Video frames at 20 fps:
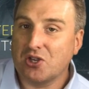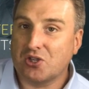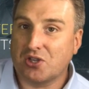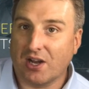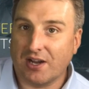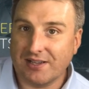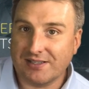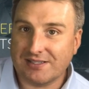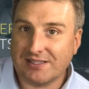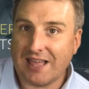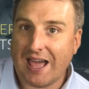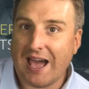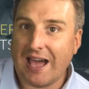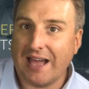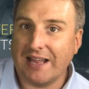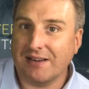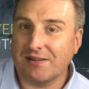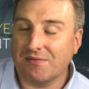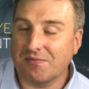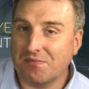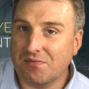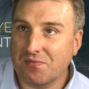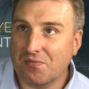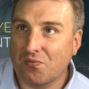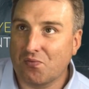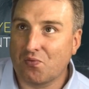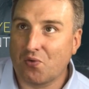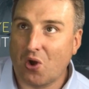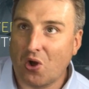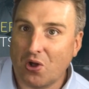Does that
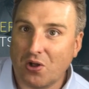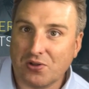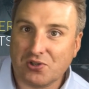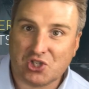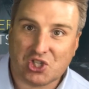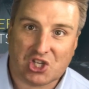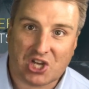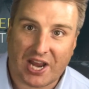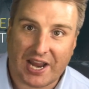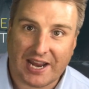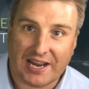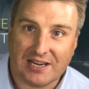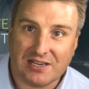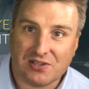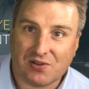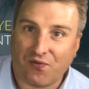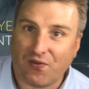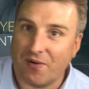role change